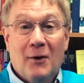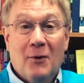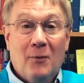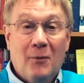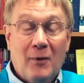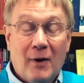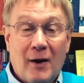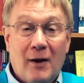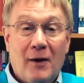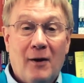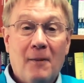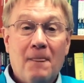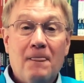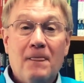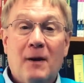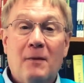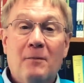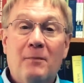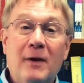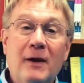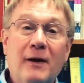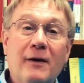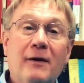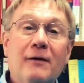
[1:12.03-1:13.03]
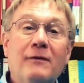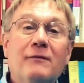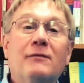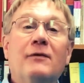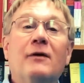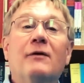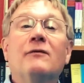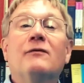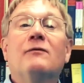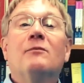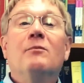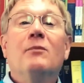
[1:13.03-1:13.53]
Well, because
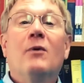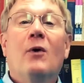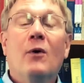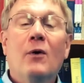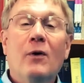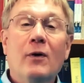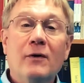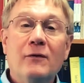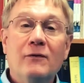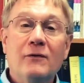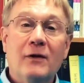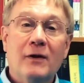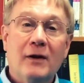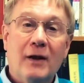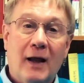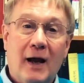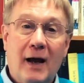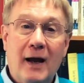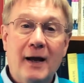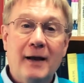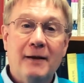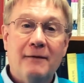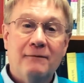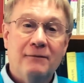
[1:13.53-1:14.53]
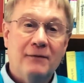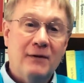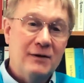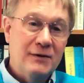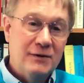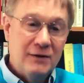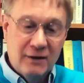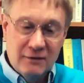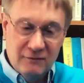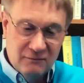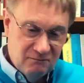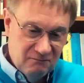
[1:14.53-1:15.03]
there's more to life than
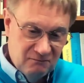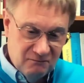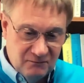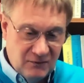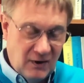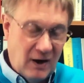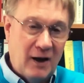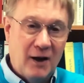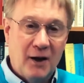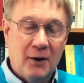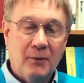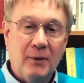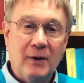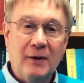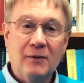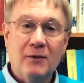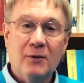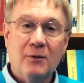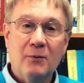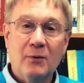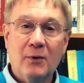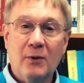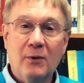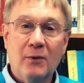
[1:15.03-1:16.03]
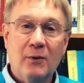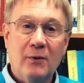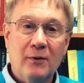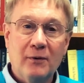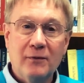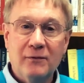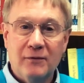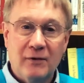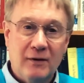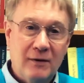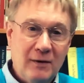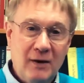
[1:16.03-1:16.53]
just following the
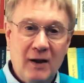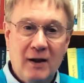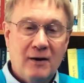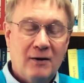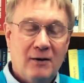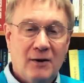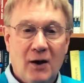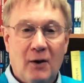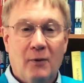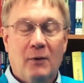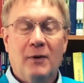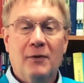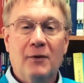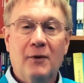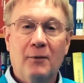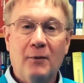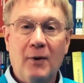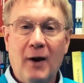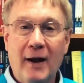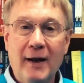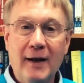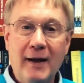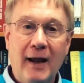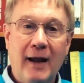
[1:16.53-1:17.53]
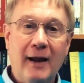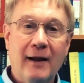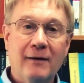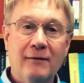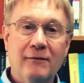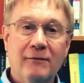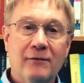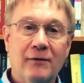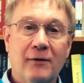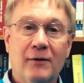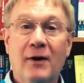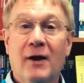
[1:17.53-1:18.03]
rules and knowing the right
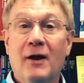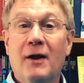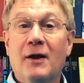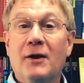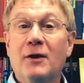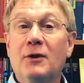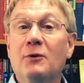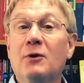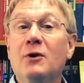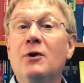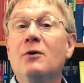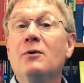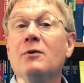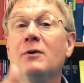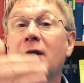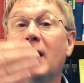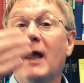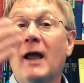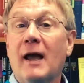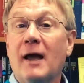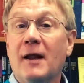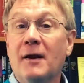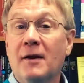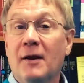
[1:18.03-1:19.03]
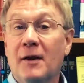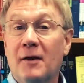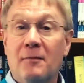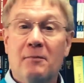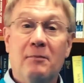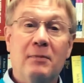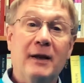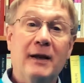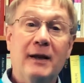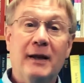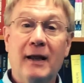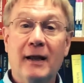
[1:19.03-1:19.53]
answer. You can
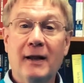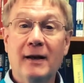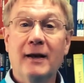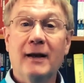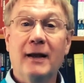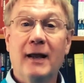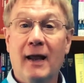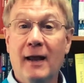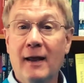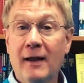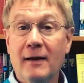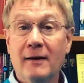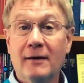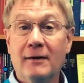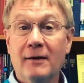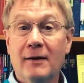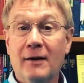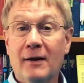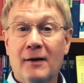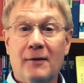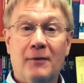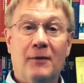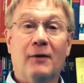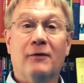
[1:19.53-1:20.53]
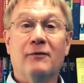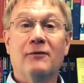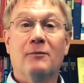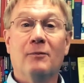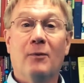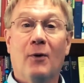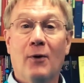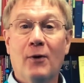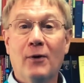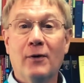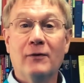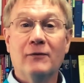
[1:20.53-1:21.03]
begin again. There's
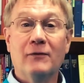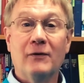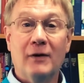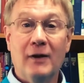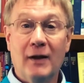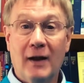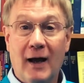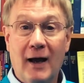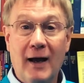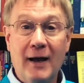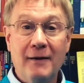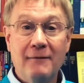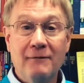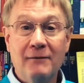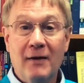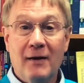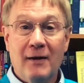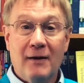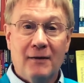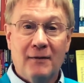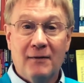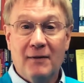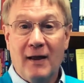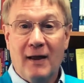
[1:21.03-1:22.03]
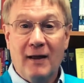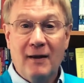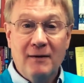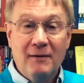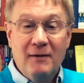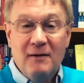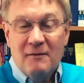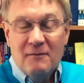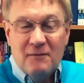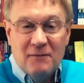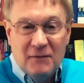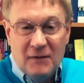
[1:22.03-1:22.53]
more to life
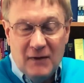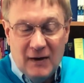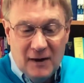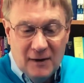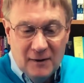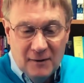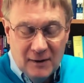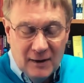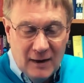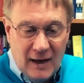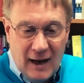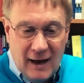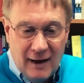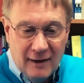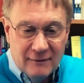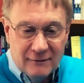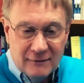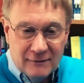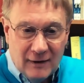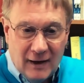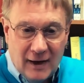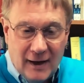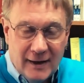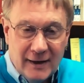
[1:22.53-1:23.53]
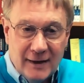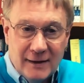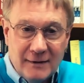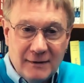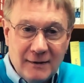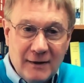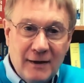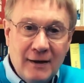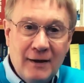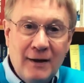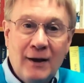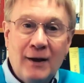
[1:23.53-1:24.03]
than fear and
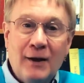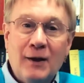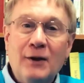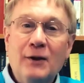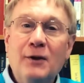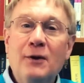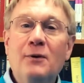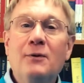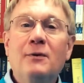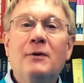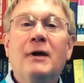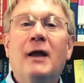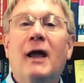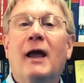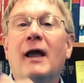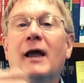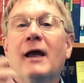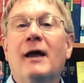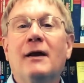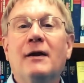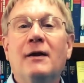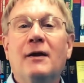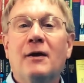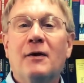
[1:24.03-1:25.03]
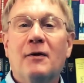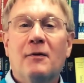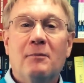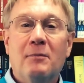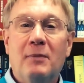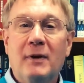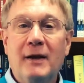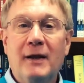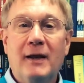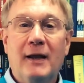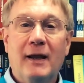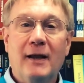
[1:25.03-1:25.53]
anxiety. You can
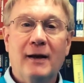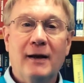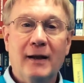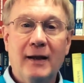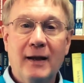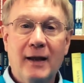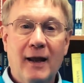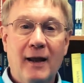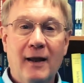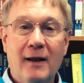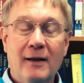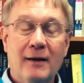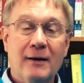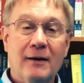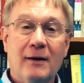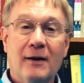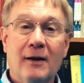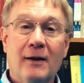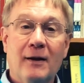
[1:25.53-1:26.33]
begin again.